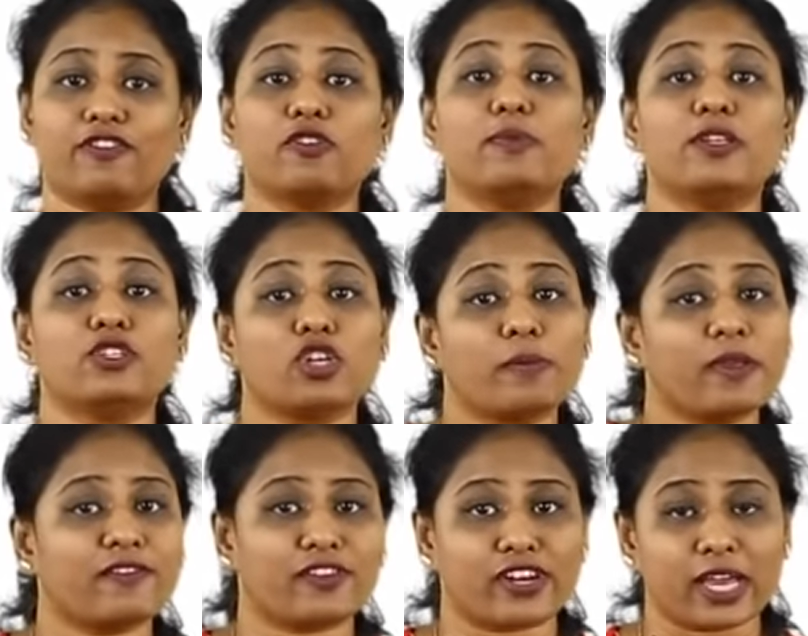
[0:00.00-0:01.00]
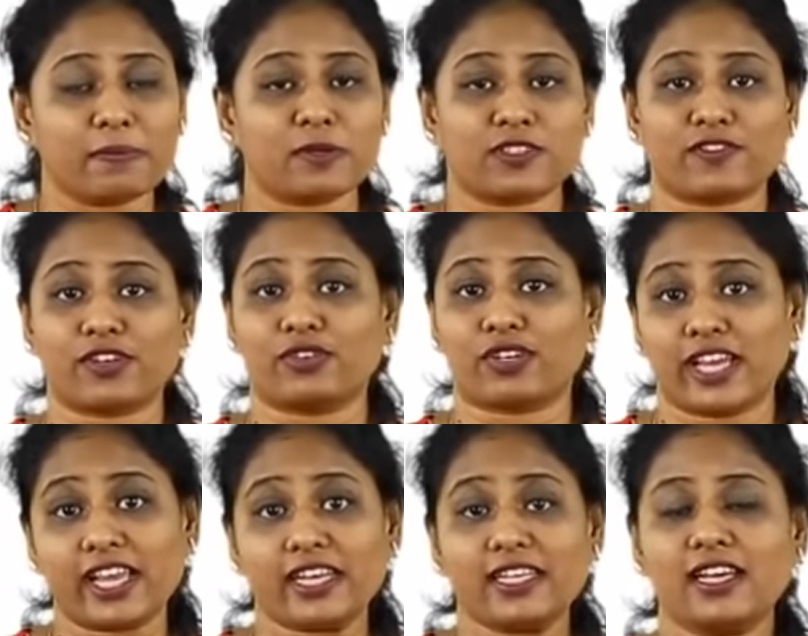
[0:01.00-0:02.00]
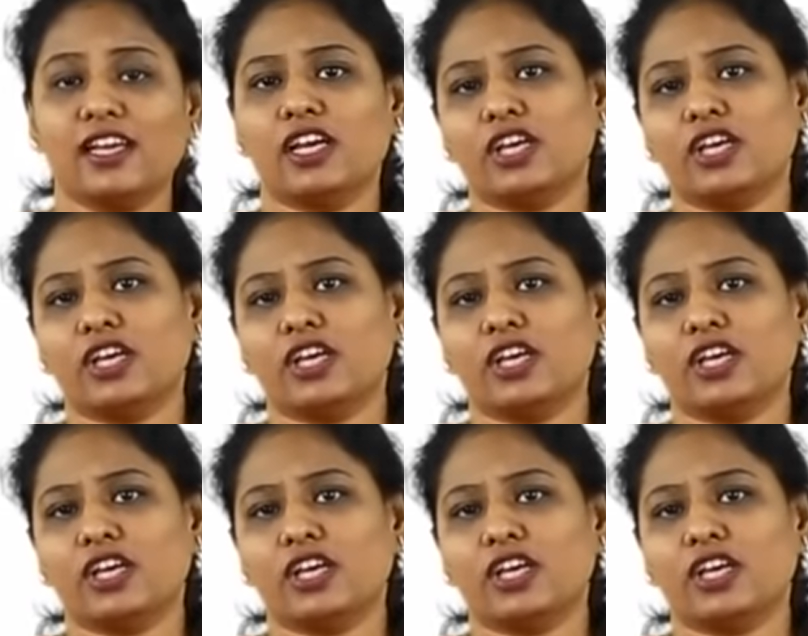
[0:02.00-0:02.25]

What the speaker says: If you've been shopping for diapers for your kid,